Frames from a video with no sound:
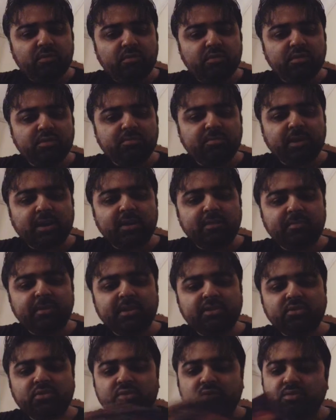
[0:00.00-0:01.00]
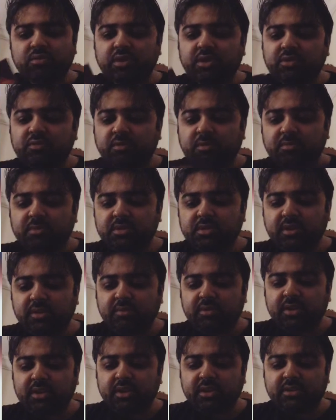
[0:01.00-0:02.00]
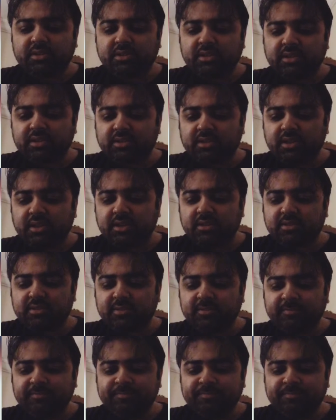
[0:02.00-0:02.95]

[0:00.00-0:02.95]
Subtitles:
old Spider-Man stories from the 70s, 60s.